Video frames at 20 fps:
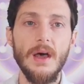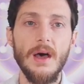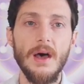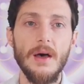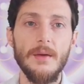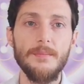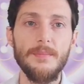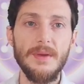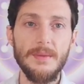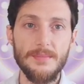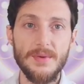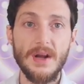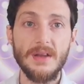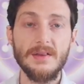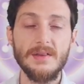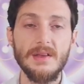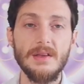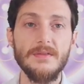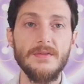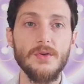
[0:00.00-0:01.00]
I've been
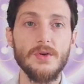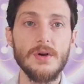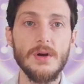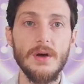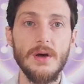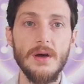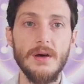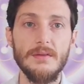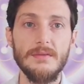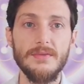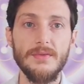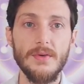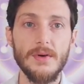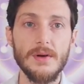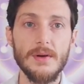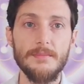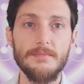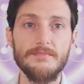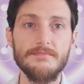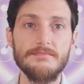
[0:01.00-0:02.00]
practicing for
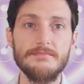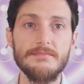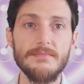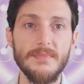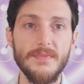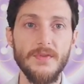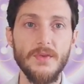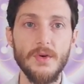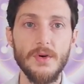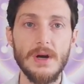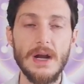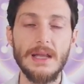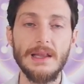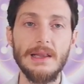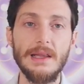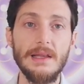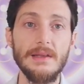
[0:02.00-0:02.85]
at